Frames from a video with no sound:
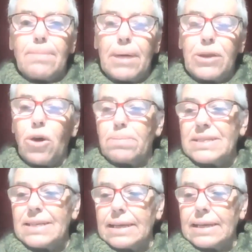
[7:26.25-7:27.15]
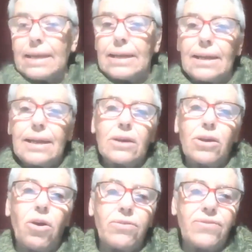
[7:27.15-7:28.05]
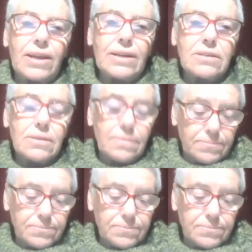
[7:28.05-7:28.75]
but not particularly in conflict.